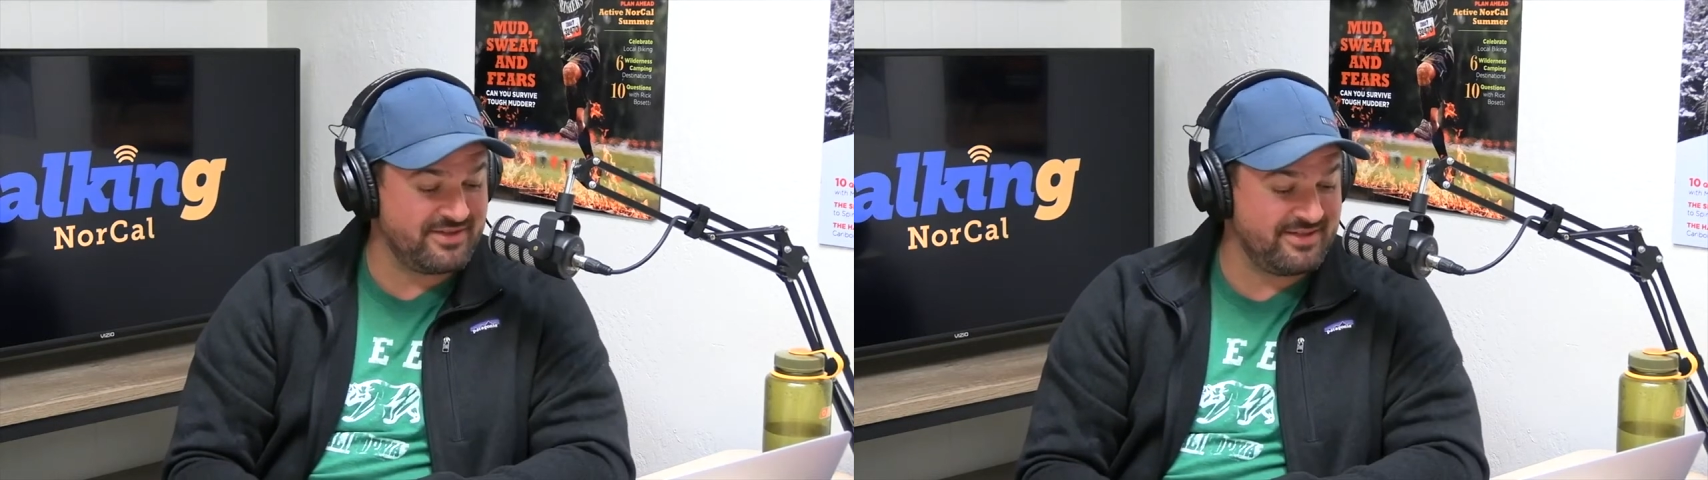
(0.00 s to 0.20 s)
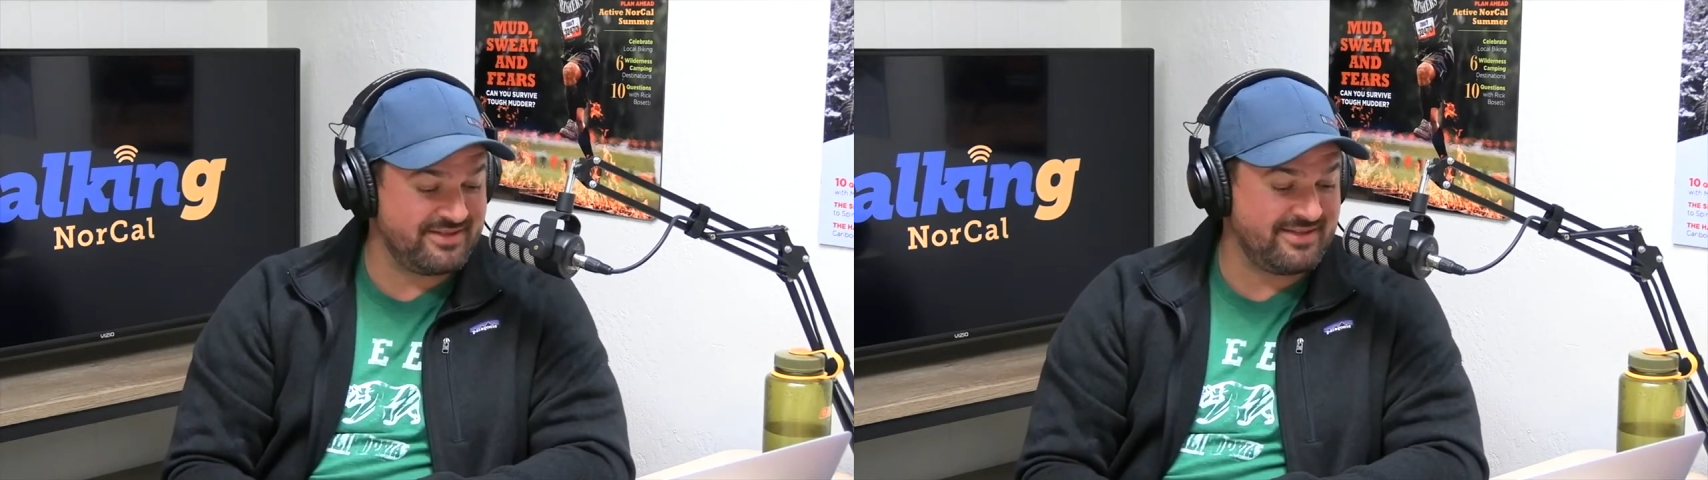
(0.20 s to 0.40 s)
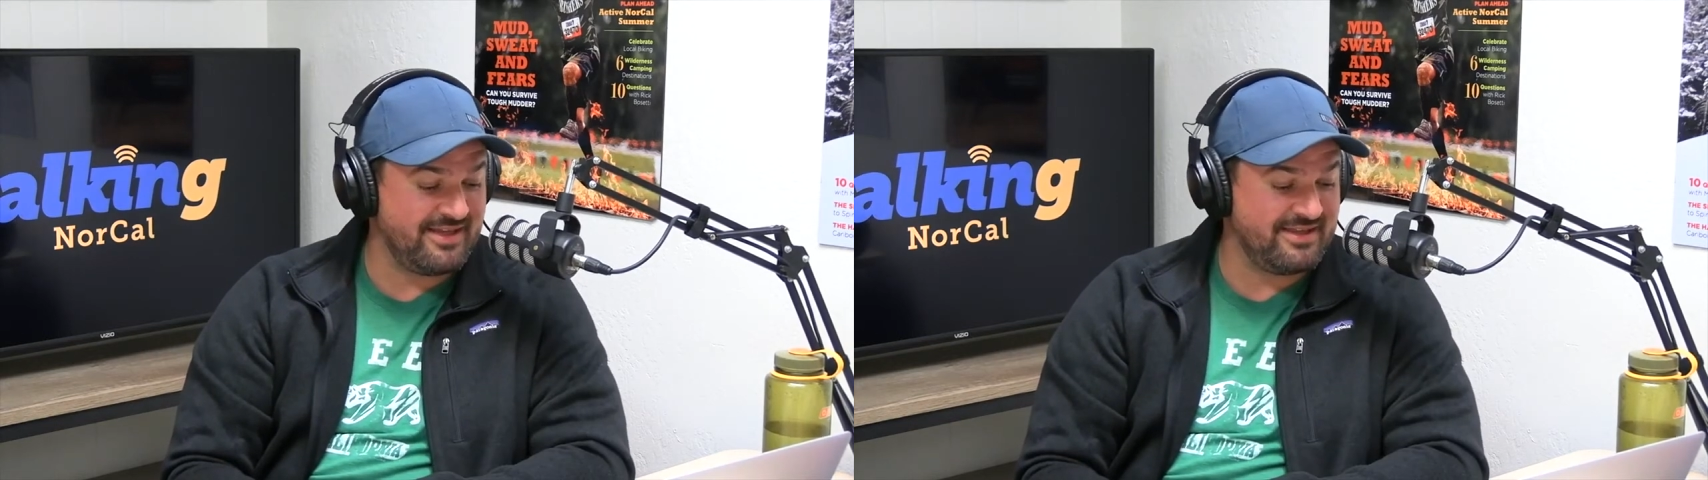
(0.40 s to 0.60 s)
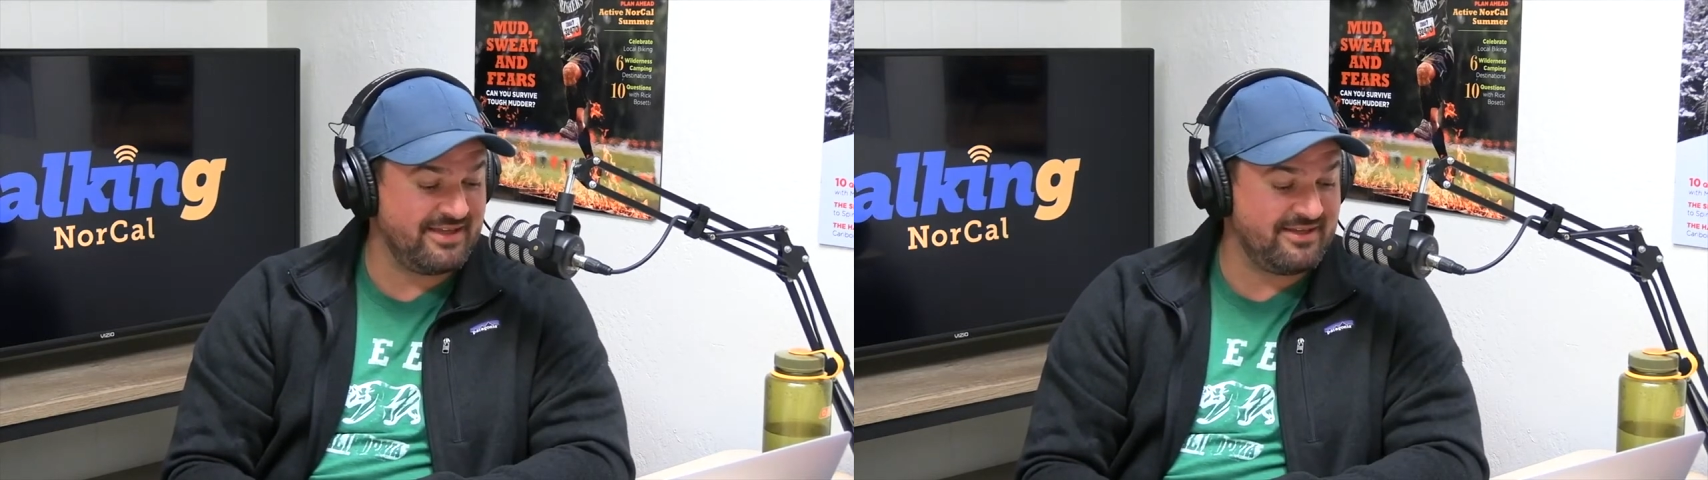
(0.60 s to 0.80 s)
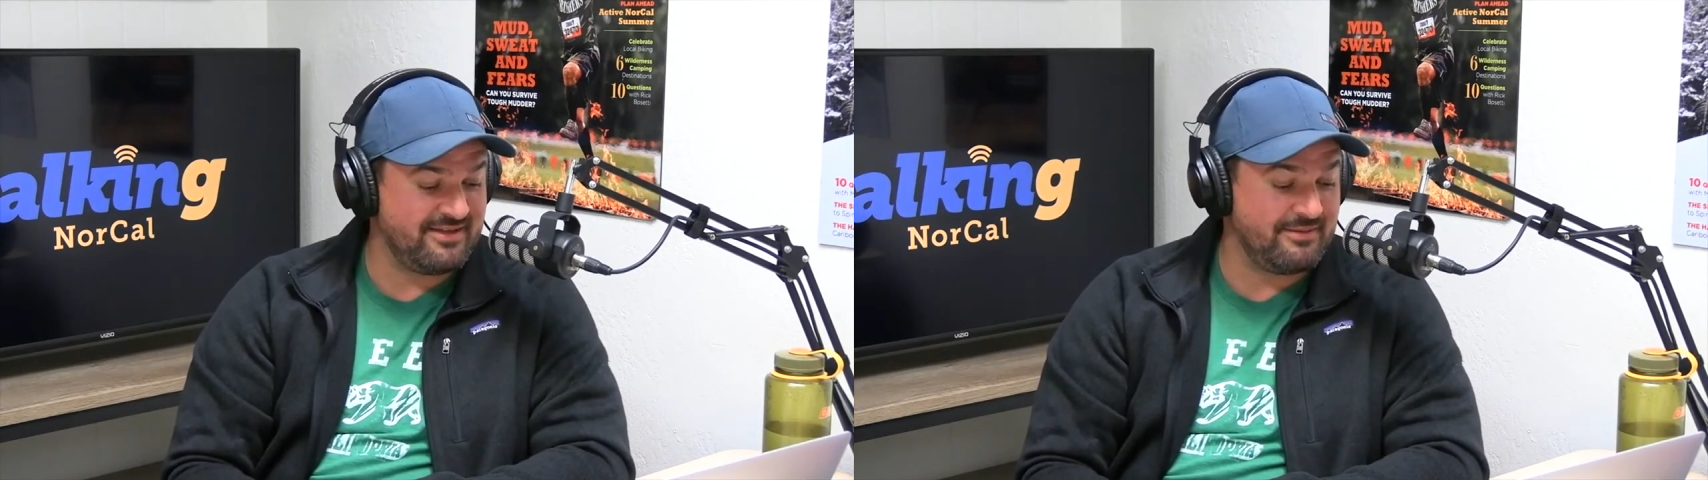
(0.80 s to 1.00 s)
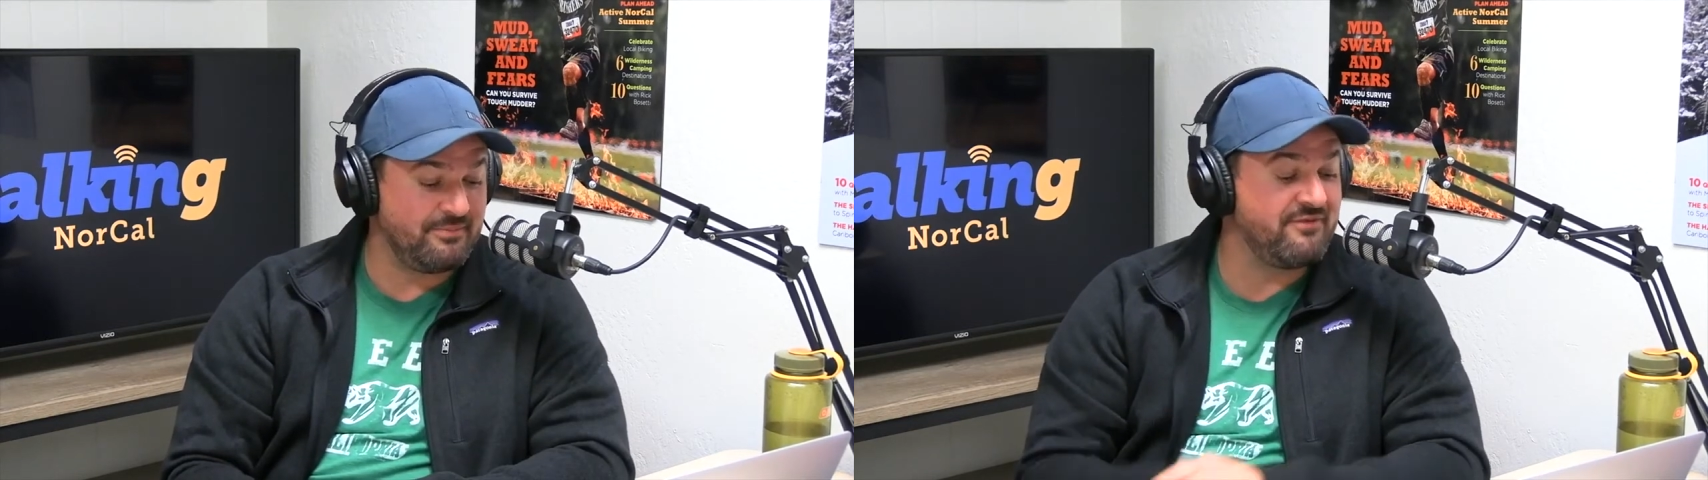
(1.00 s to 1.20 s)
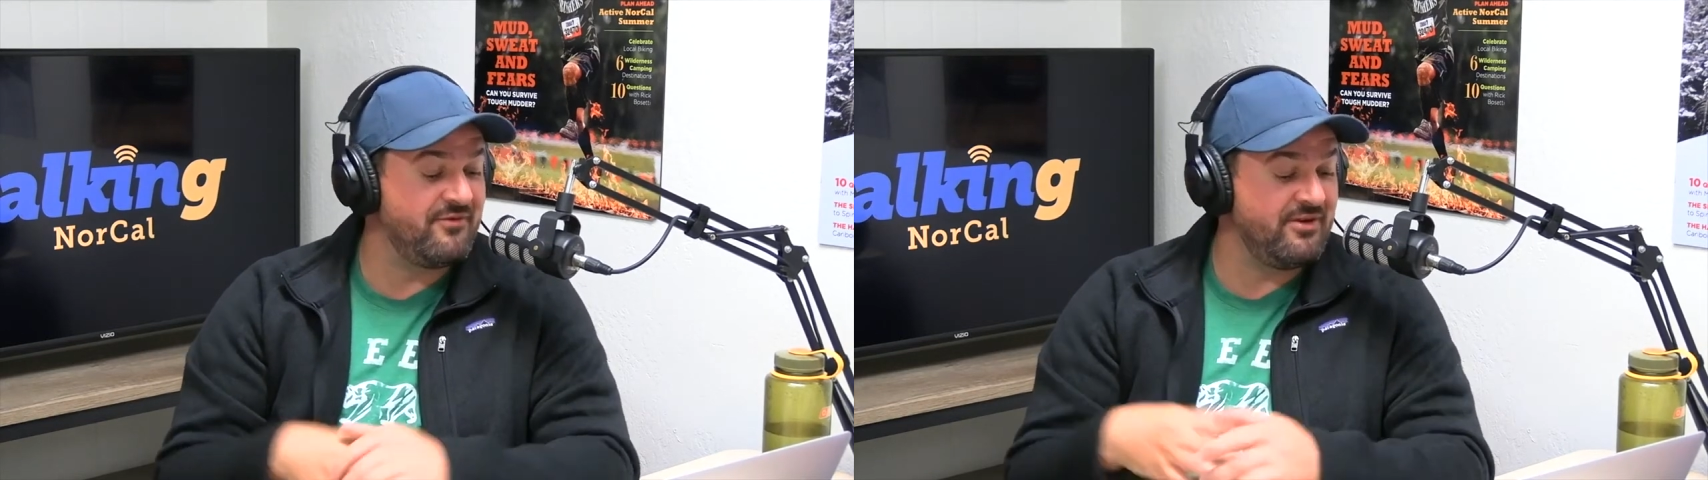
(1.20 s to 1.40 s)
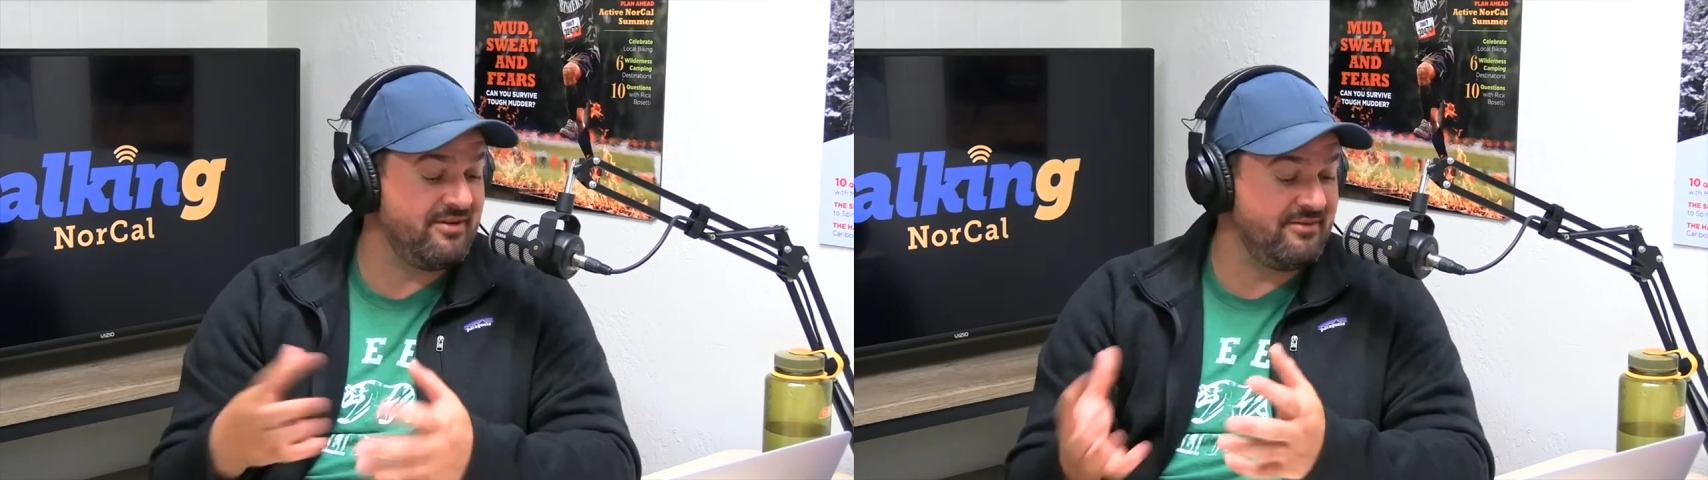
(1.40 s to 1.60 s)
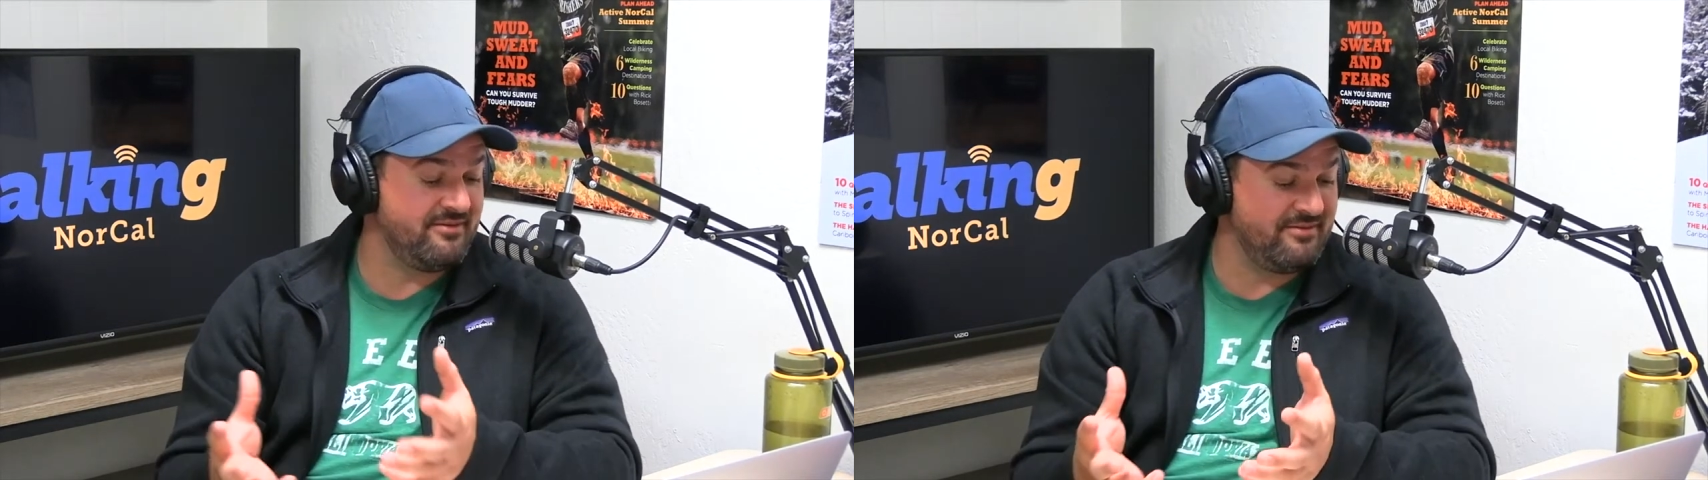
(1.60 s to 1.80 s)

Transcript: on to say that the Bigfoot